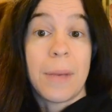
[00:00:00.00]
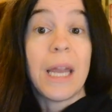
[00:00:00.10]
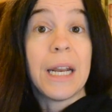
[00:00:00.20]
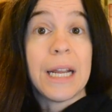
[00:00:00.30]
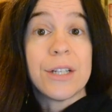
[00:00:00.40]

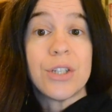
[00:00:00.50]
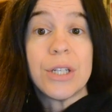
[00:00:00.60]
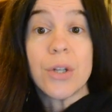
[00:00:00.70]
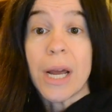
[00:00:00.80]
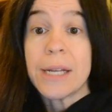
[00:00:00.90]
ADHD
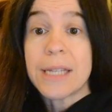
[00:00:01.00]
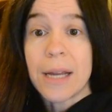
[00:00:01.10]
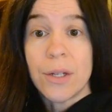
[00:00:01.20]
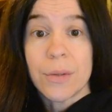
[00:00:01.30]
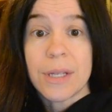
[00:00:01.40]

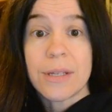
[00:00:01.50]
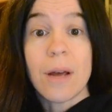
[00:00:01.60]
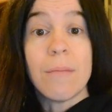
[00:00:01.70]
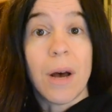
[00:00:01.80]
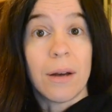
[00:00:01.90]
diagnosis
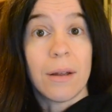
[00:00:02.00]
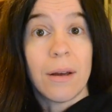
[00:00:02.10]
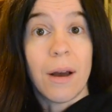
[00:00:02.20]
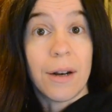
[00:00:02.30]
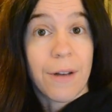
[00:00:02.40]
among
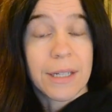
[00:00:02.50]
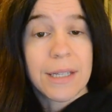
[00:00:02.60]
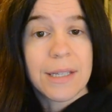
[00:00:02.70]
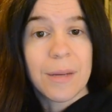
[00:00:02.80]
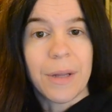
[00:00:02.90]

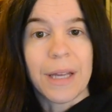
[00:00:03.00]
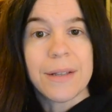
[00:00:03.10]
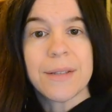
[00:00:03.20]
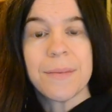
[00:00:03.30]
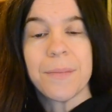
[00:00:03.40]
unaffected
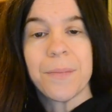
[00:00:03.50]
siblings.